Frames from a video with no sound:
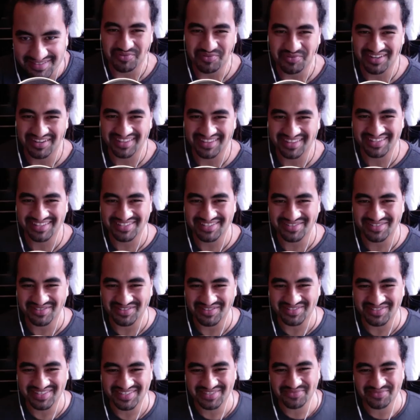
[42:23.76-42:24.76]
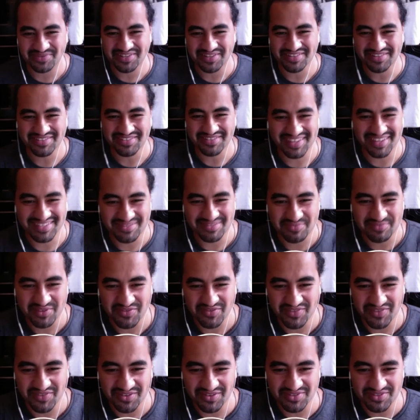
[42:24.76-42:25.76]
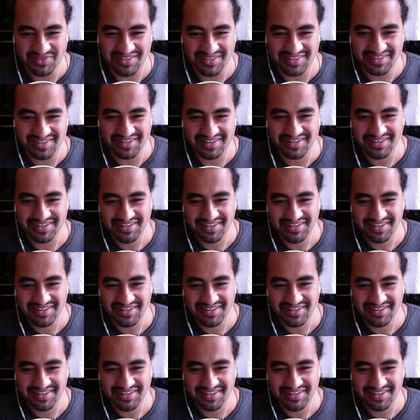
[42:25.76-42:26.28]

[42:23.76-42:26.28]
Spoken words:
it in the show notes as well. You got some good videos on there.